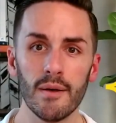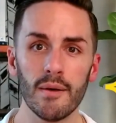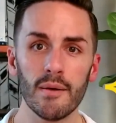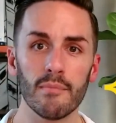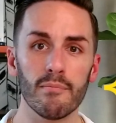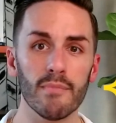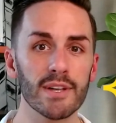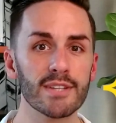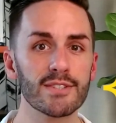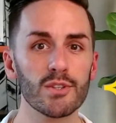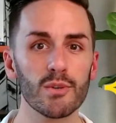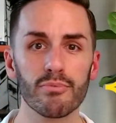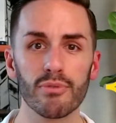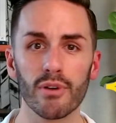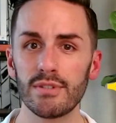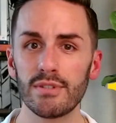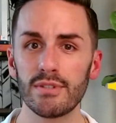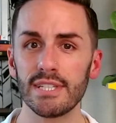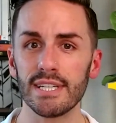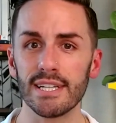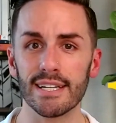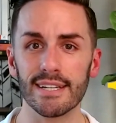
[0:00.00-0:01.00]
muscle
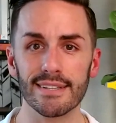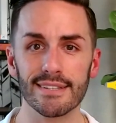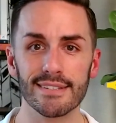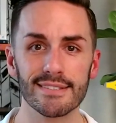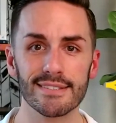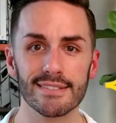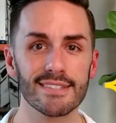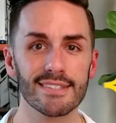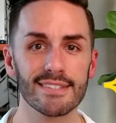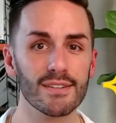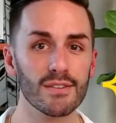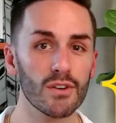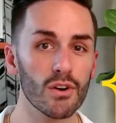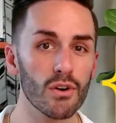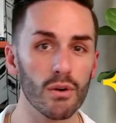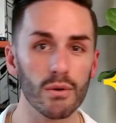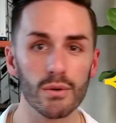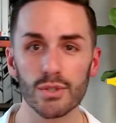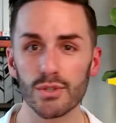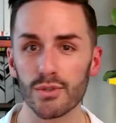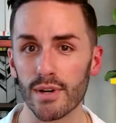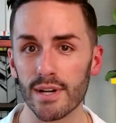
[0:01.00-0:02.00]
proteins,
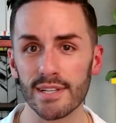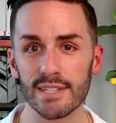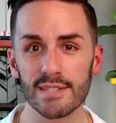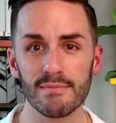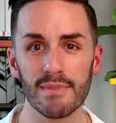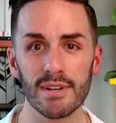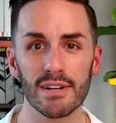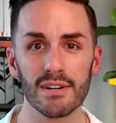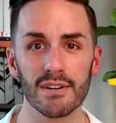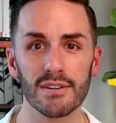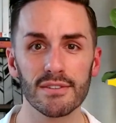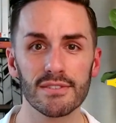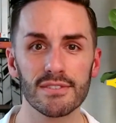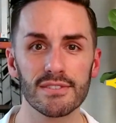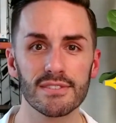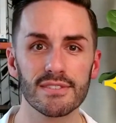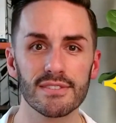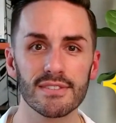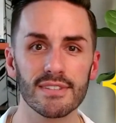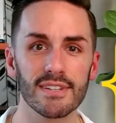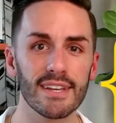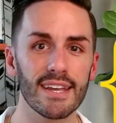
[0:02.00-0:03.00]
neurotransmitters,